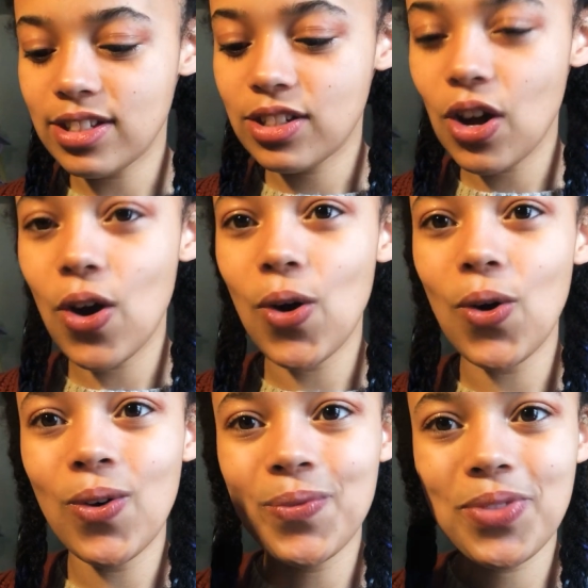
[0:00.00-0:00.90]

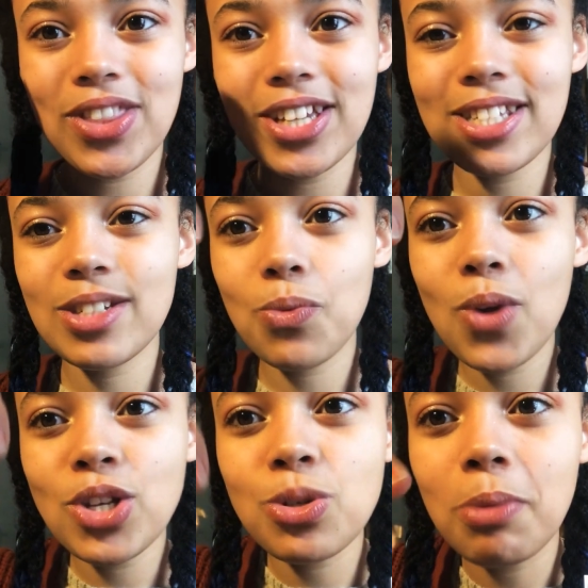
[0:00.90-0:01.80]
so this
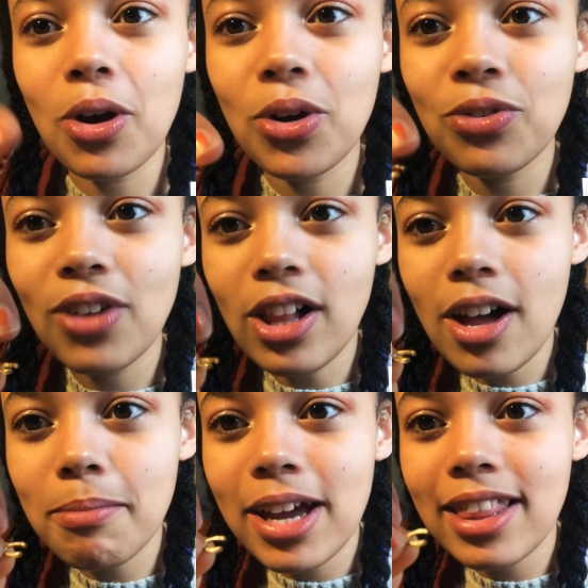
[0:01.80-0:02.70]
wishbone fell
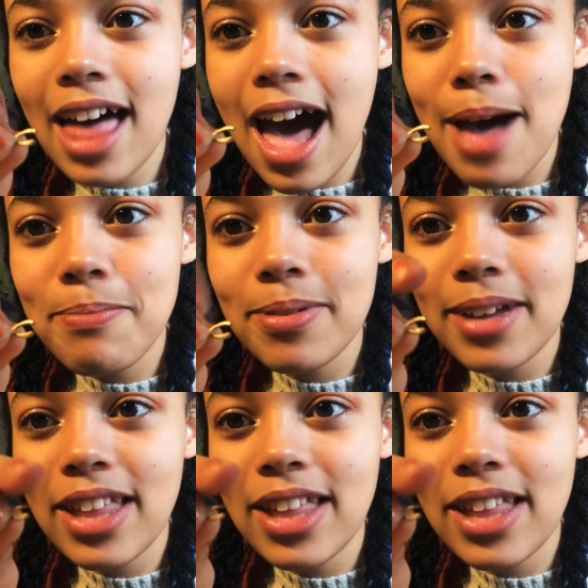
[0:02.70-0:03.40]
on my lap,